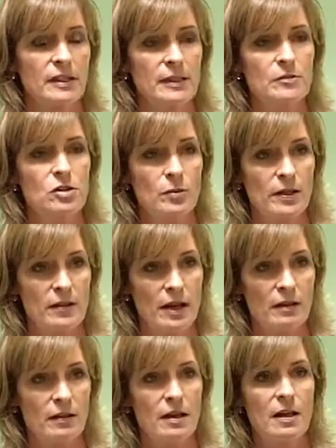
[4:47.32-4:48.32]
Keep doing
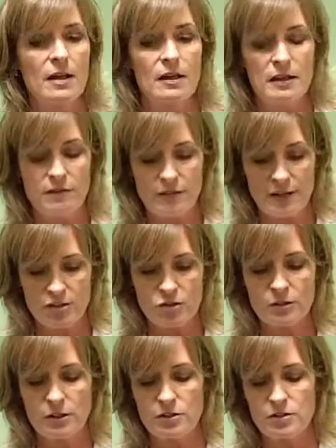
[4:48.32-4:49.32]
that.
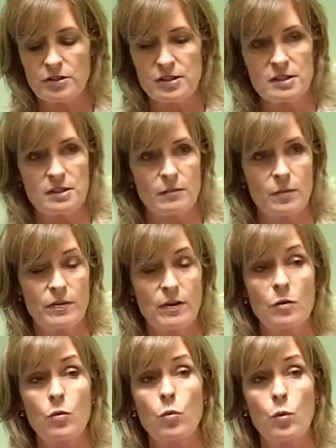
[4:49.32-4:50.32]
Eventually your system,
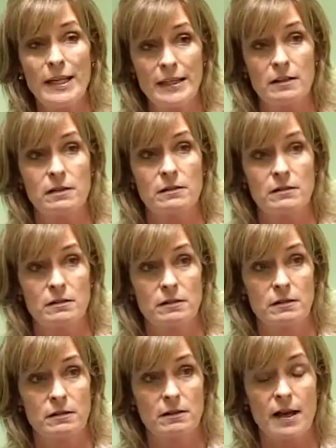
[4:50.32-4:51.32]
within a week,
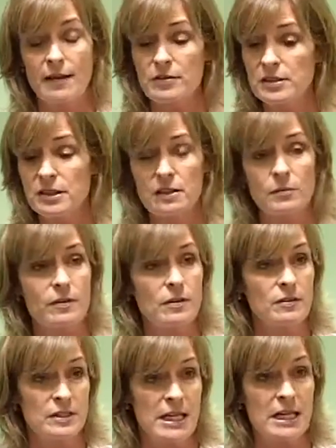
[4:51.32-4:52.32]
I've seen it
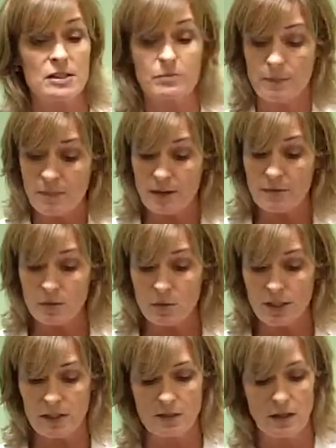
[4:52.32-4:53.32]
within days, but maybe a
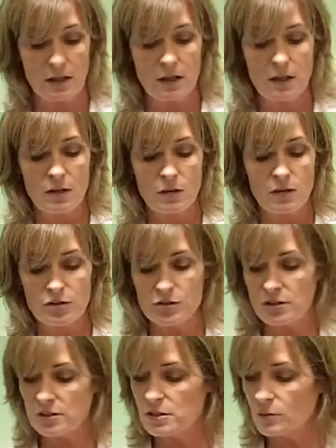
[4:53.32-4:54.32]
week, your
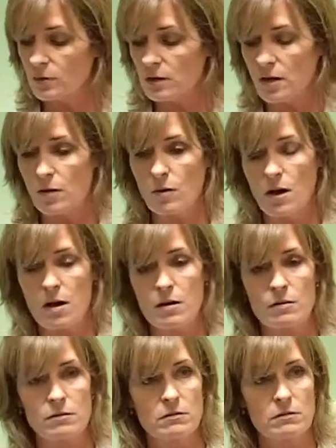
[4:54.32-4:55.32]
system will go,
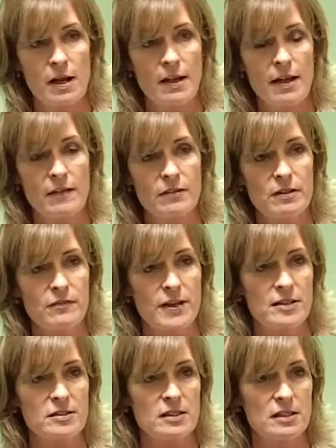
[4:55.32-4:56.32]
oh, I have
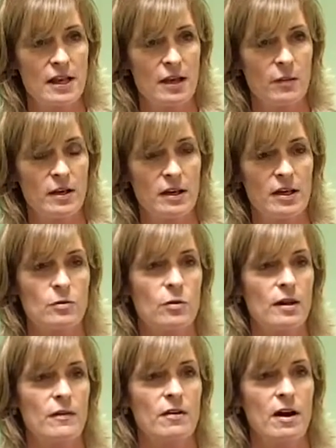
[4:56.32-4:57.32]
enough acid now, and now you
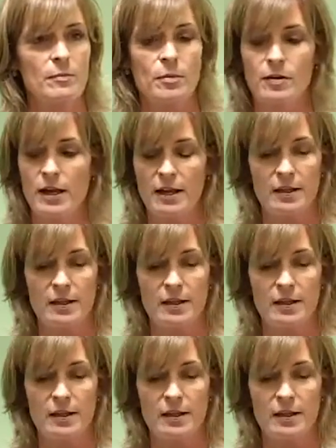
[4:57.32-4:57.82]
won't have heartburn